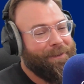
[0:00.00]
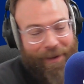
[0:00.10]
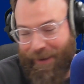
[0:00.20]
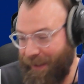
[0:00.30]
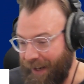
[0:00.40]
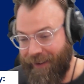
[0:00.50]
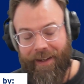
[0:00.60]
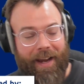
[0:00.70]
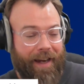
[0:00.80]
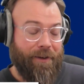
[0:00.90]
No, they are
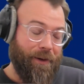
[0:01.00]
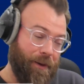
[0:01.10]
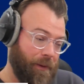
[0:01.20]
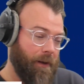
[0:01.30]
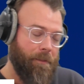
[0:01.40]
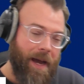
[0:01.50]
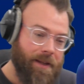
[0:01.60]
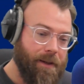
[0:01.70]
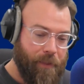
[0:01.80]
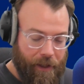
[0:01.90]
incredible and
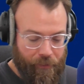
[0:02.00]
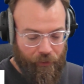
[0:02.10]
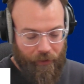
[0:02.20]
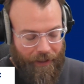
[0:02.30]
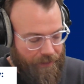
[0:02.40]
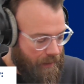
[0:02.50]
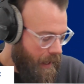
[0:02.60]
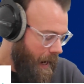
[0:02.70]
amazing people. And